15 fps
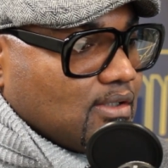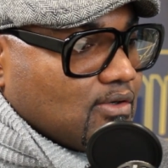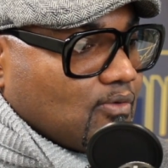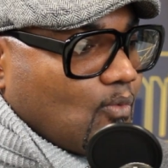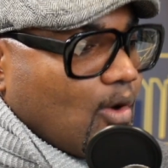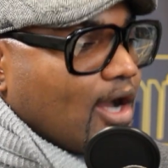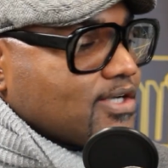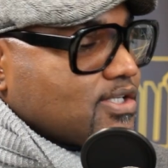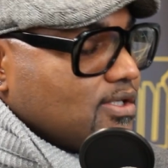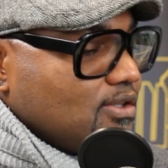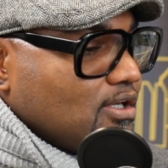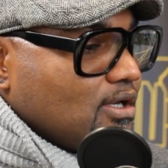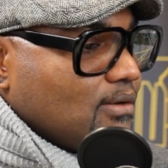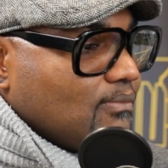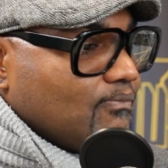watching
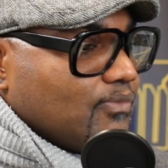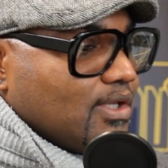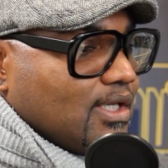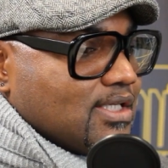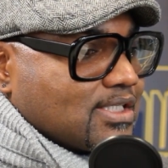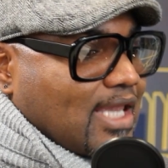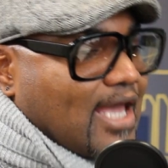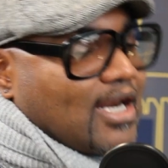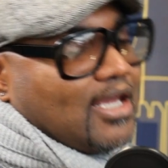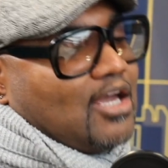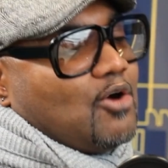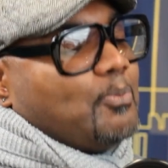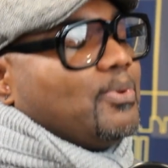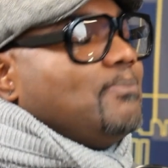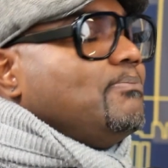them is kind of
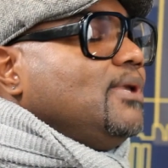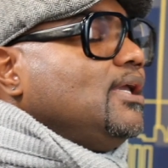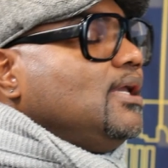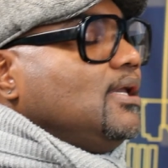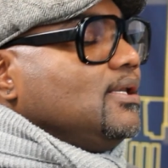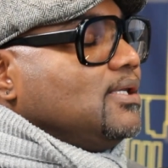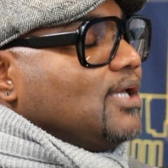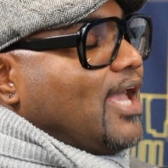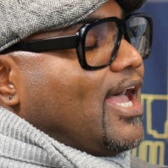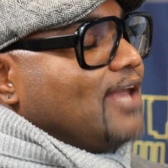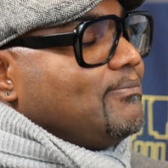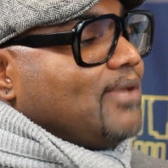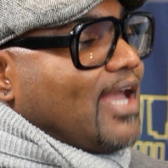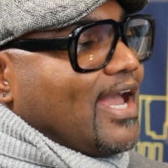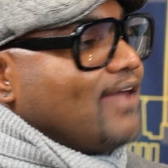helping me to
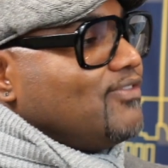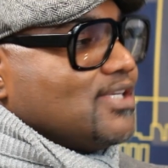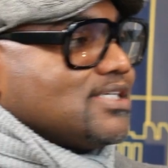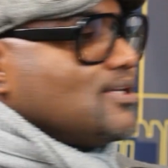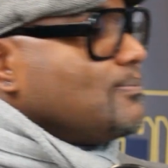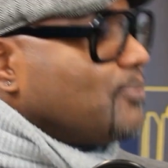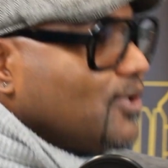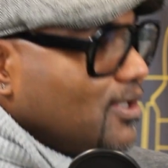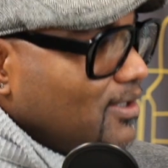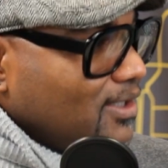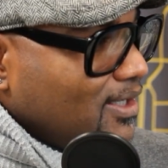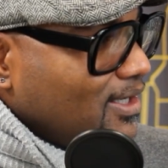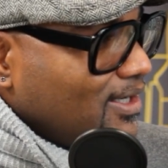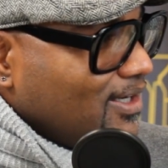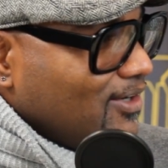guide me. I had the template.
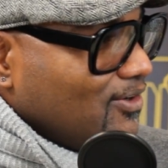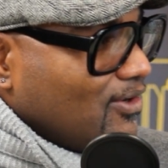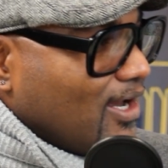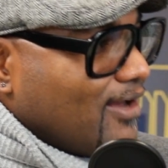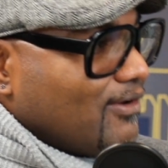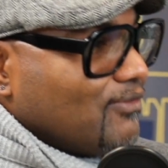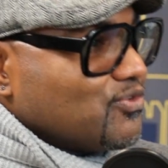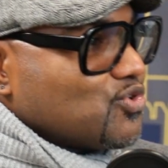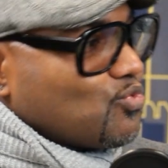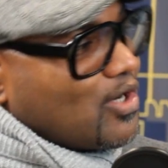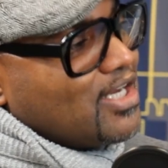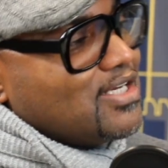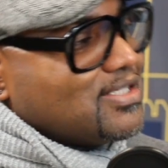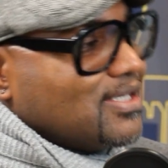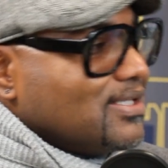I was
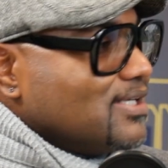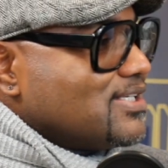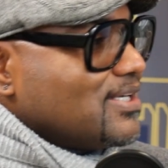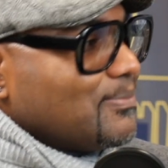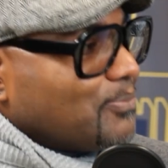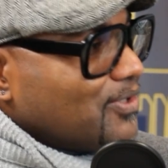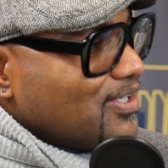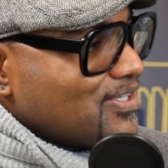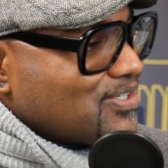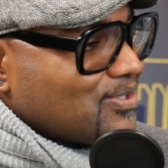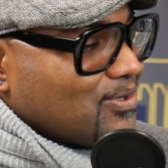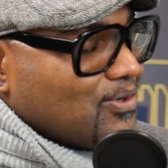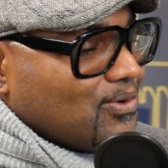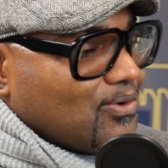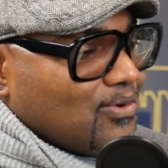raised in the template.
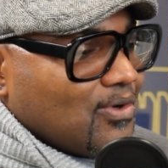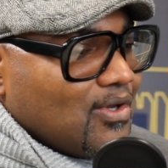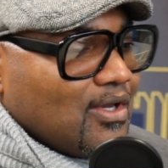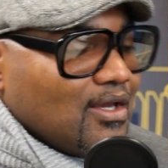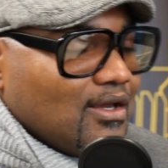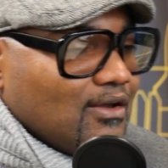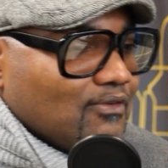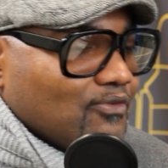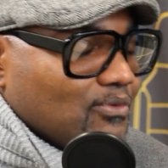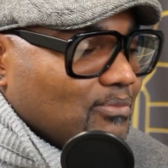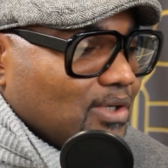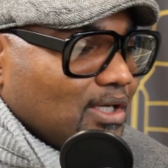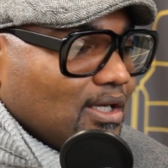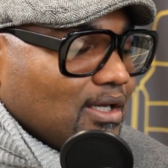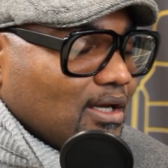So for
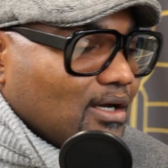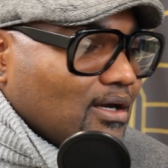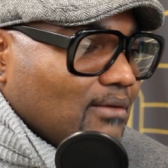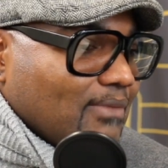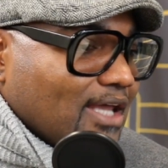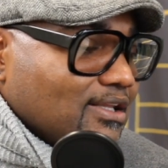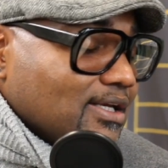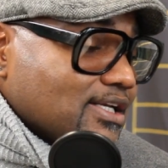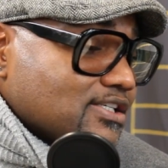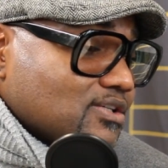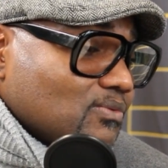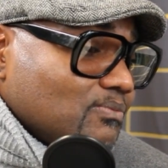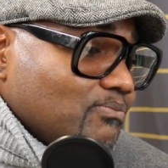me, I think that's the